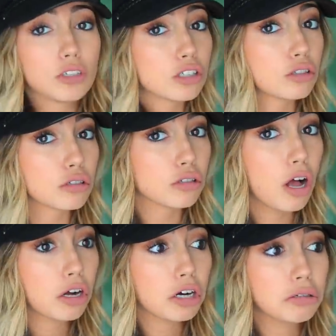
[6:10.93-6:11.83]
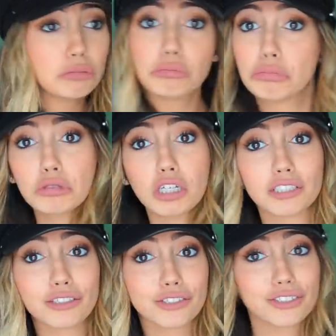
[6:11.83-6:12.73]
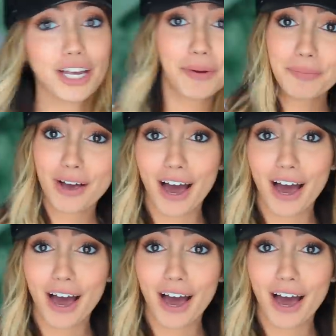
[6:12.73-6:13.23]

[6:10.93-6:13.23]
Does it look longer? Does it look the same?